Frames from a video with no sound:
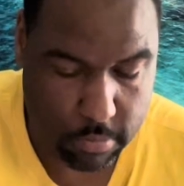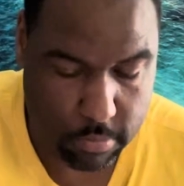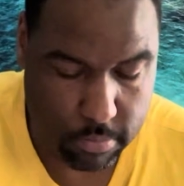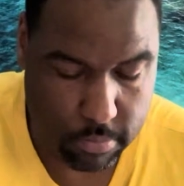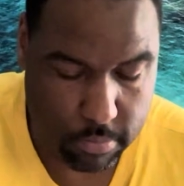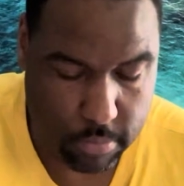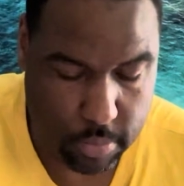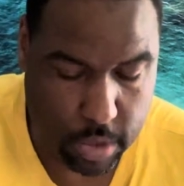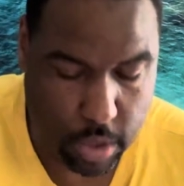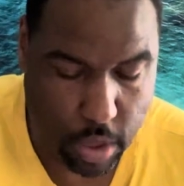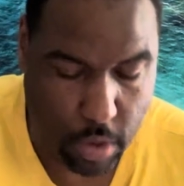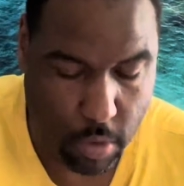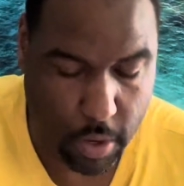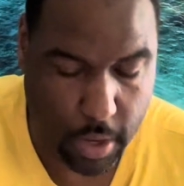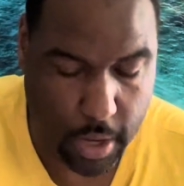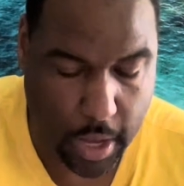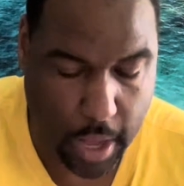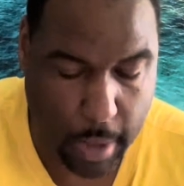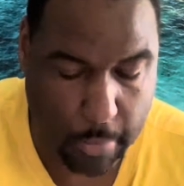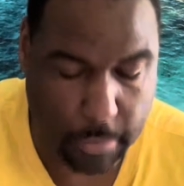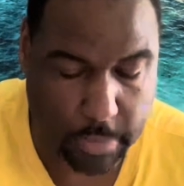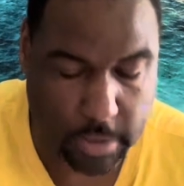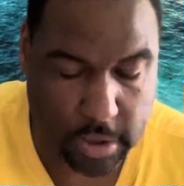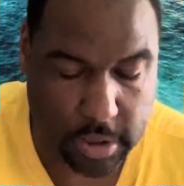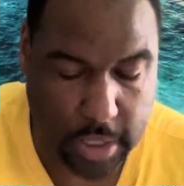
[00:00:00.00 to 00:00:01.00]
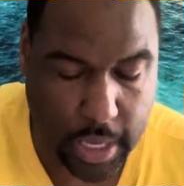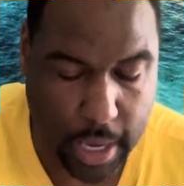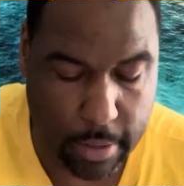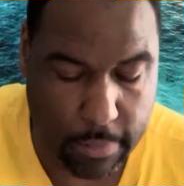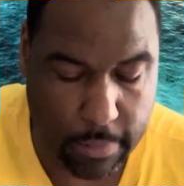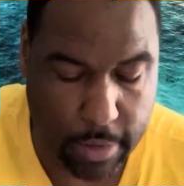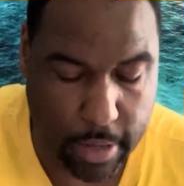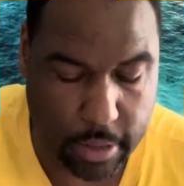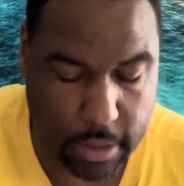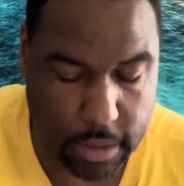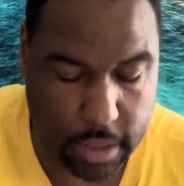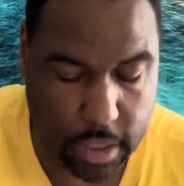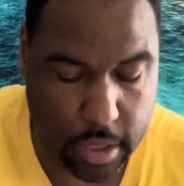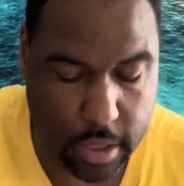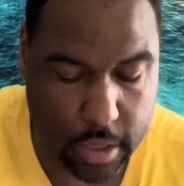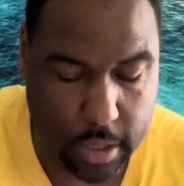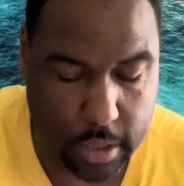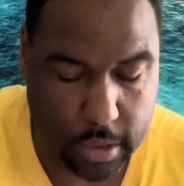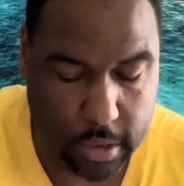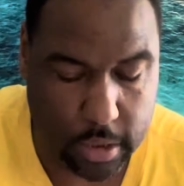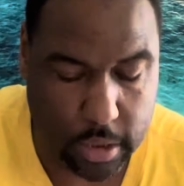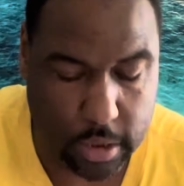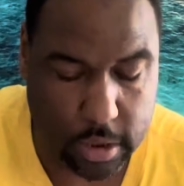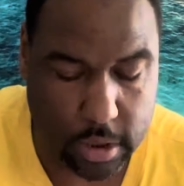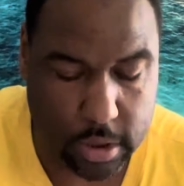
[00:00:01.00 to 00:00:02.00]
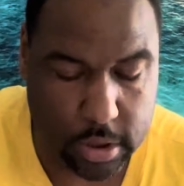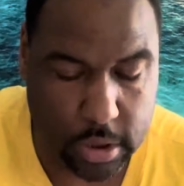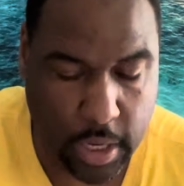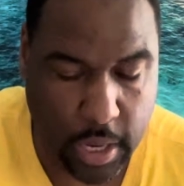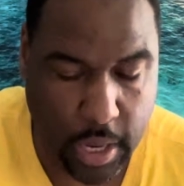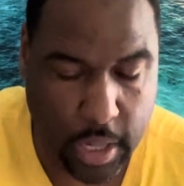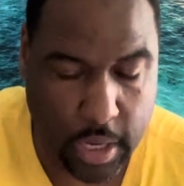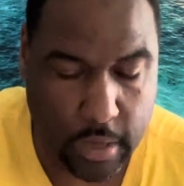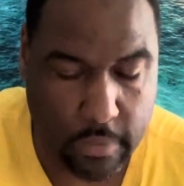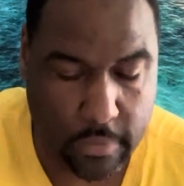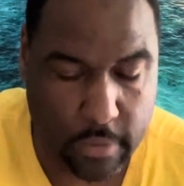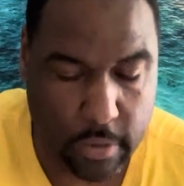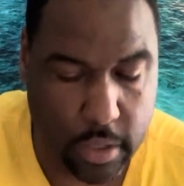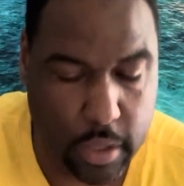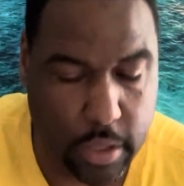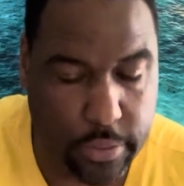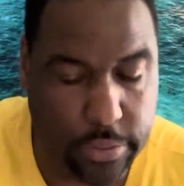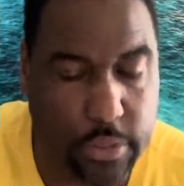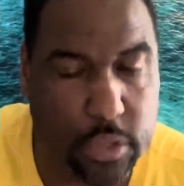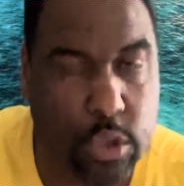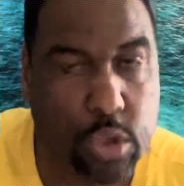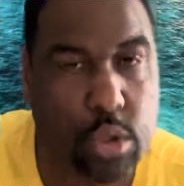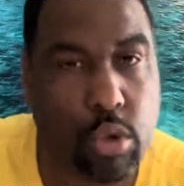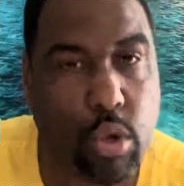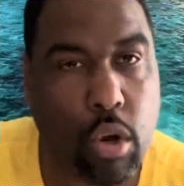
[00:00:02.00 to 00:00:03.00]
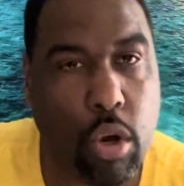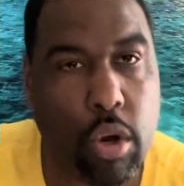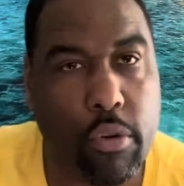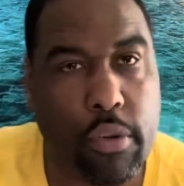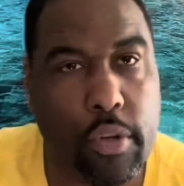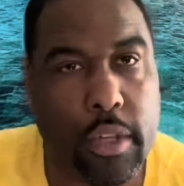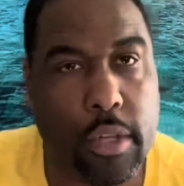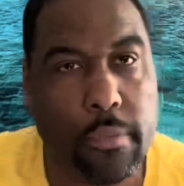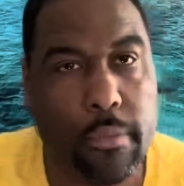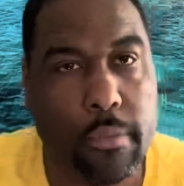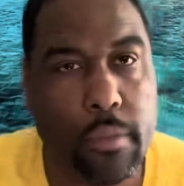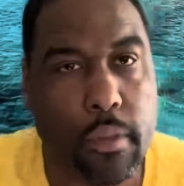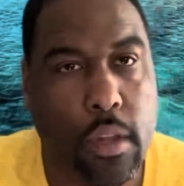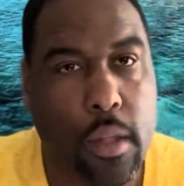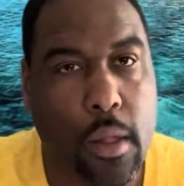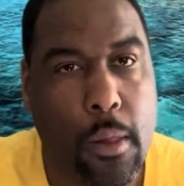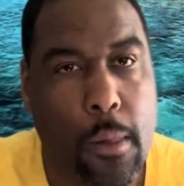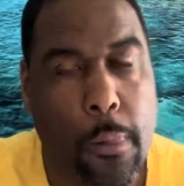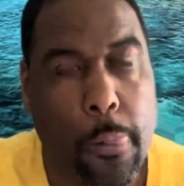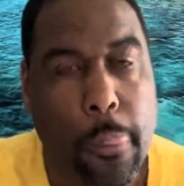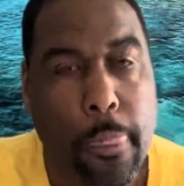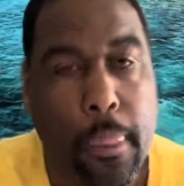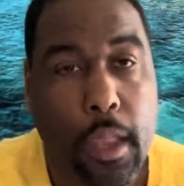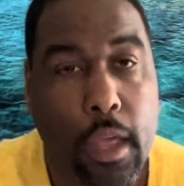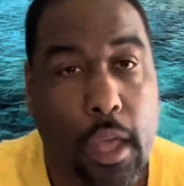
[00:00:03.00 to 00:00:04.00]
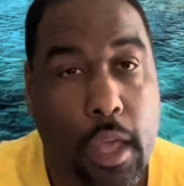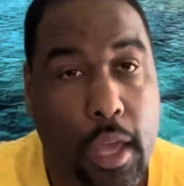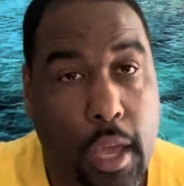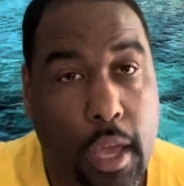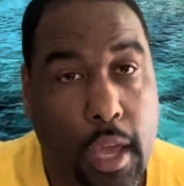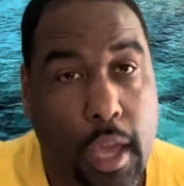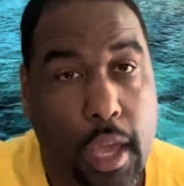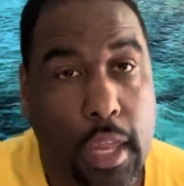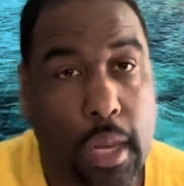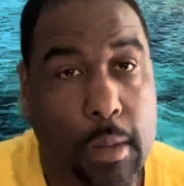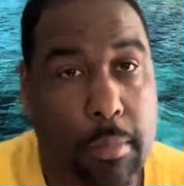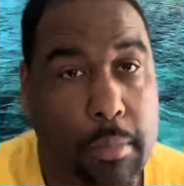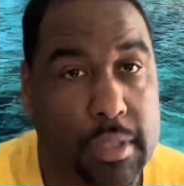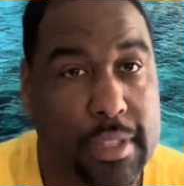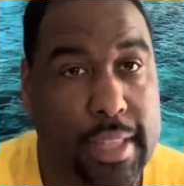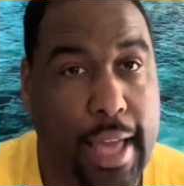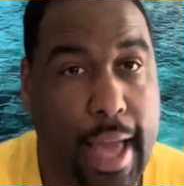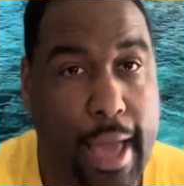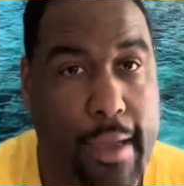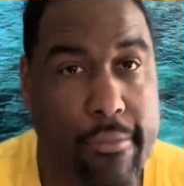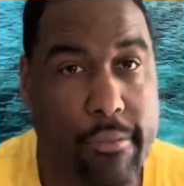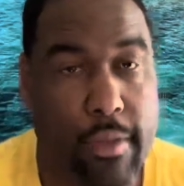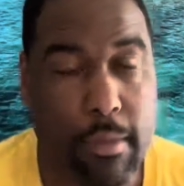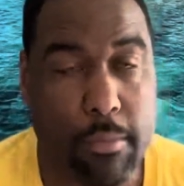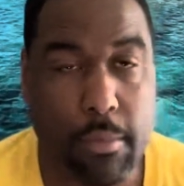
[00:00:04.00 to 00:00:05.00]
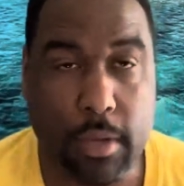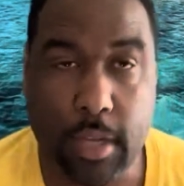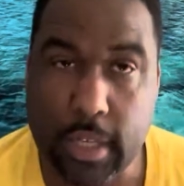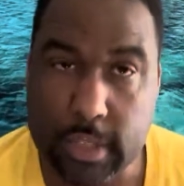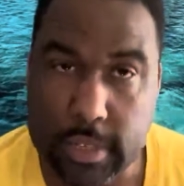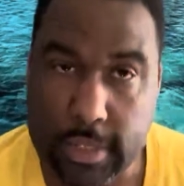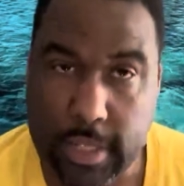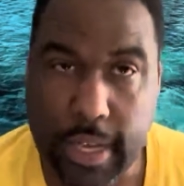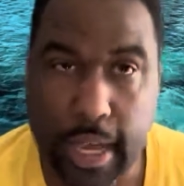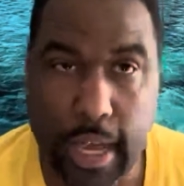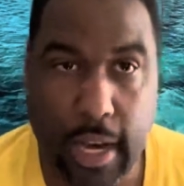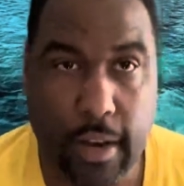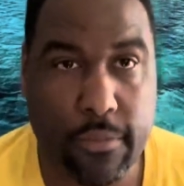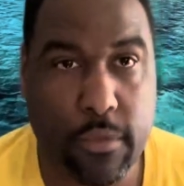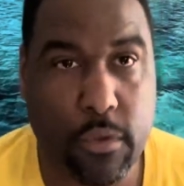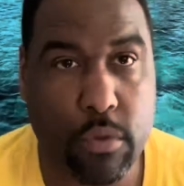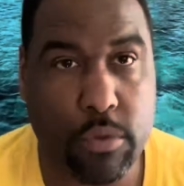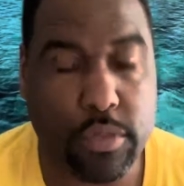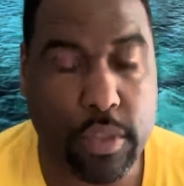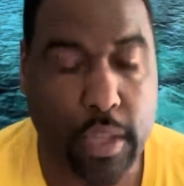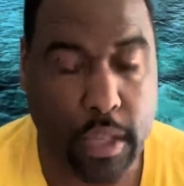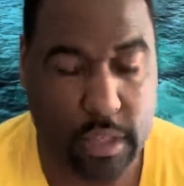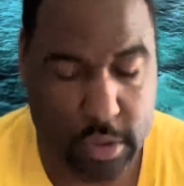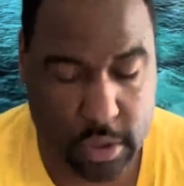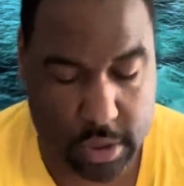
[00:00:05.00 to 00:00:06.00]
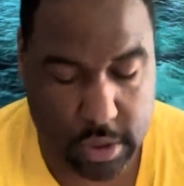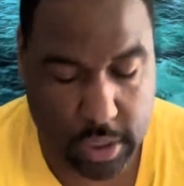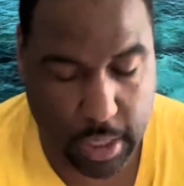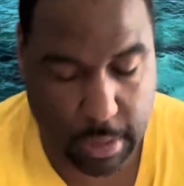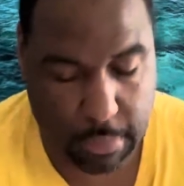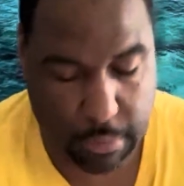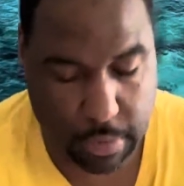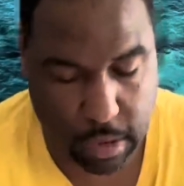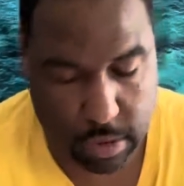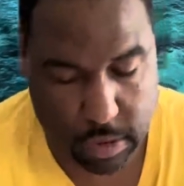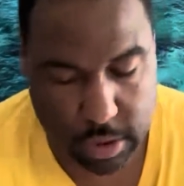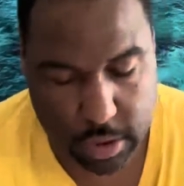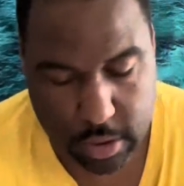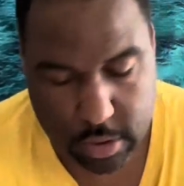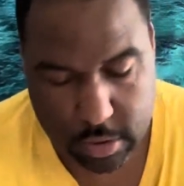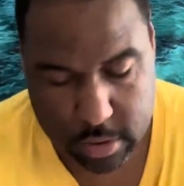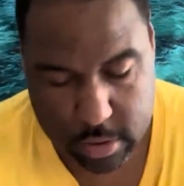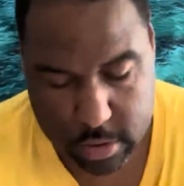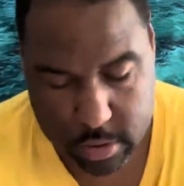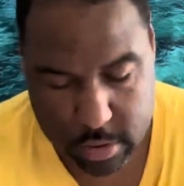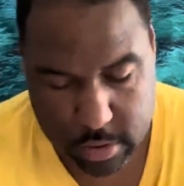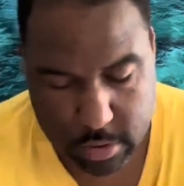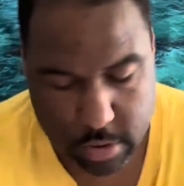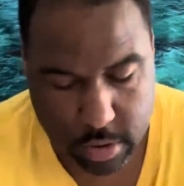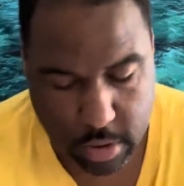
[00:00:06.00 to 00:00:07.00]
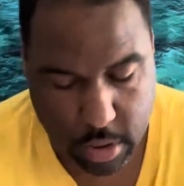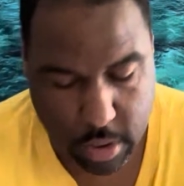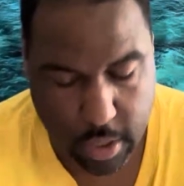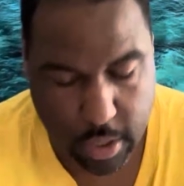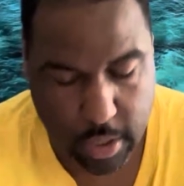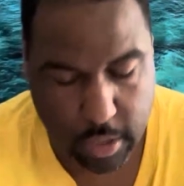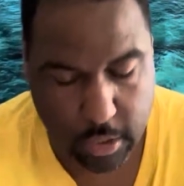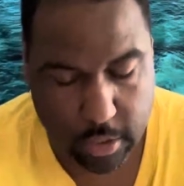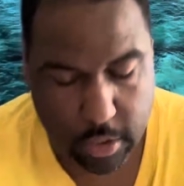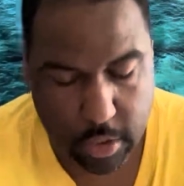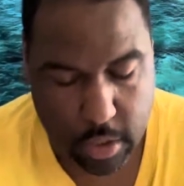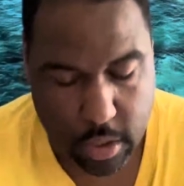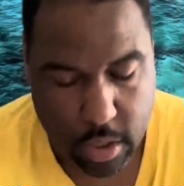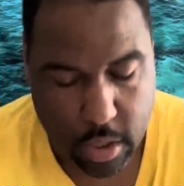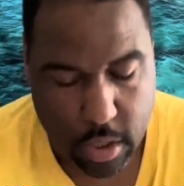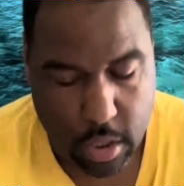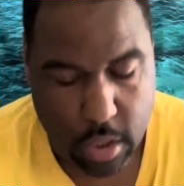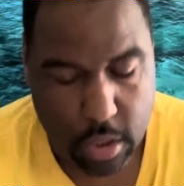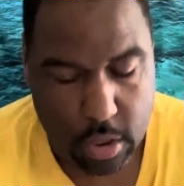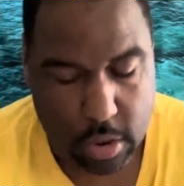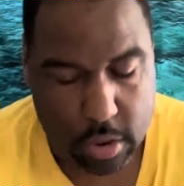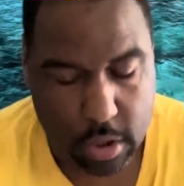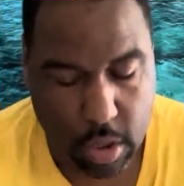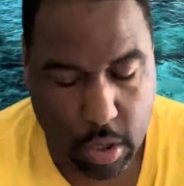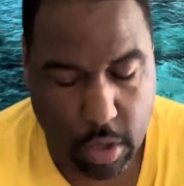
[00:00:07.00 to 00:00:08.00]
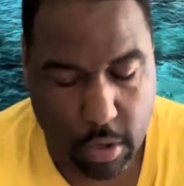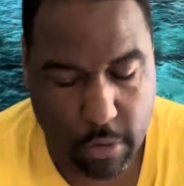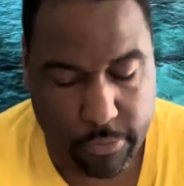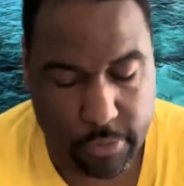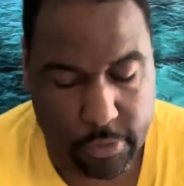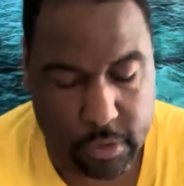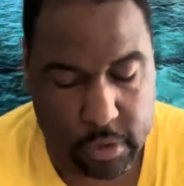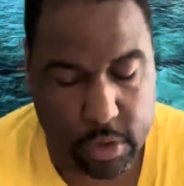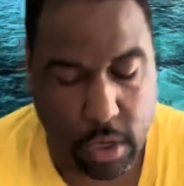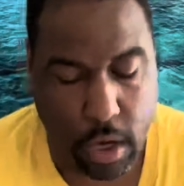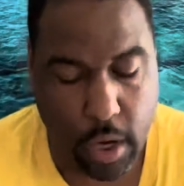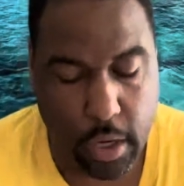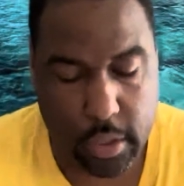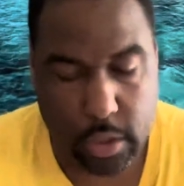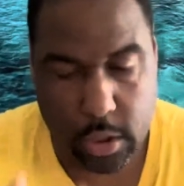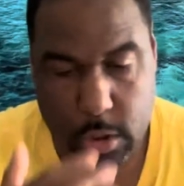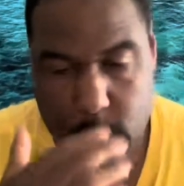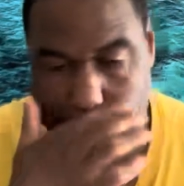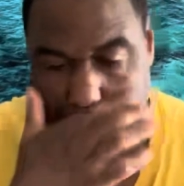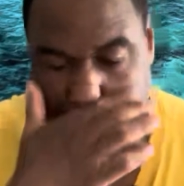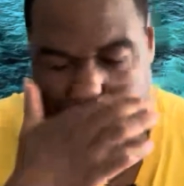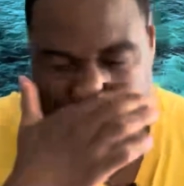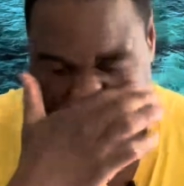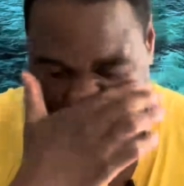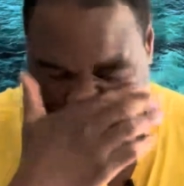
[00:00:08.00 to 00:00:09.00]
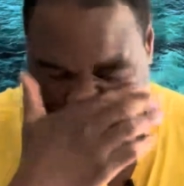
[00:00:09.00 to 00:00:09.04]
You know what? I'm going to stop right there because this is kind of a lengthy story. And I'm going to dive in because I got a few things to say about this. All right. So for starters,